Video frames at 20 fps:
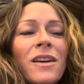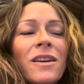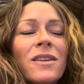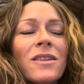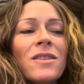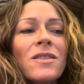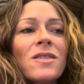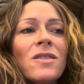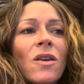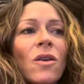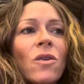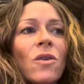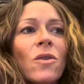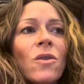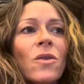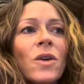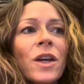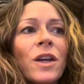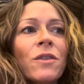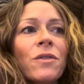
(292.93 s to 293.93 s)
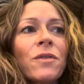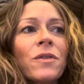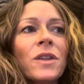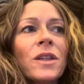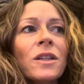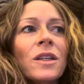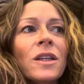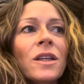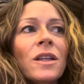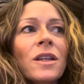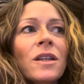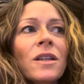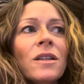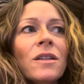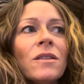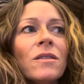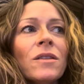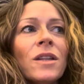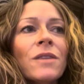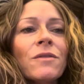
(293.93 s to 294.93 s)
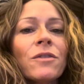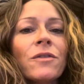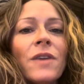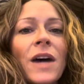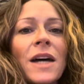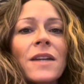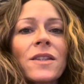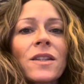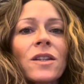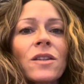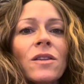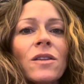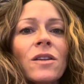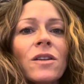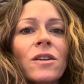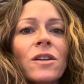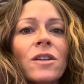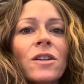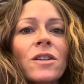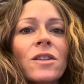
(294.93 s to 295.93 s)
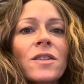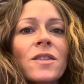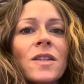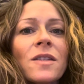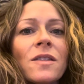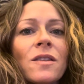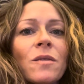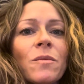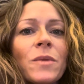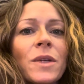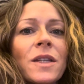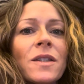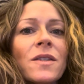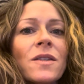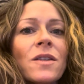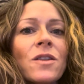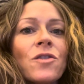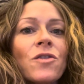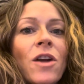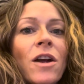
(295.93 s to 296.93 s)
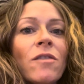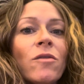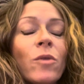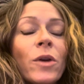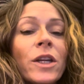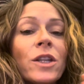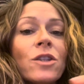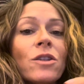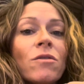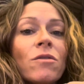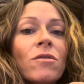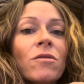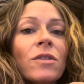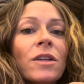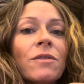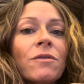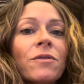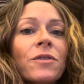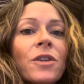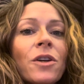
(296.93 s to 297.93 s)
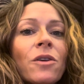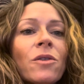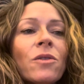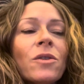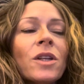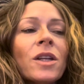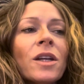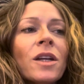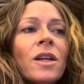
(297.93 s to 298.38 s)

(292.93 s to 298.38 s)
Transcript: So if the lymph vascular system is the driveway to the lymph node,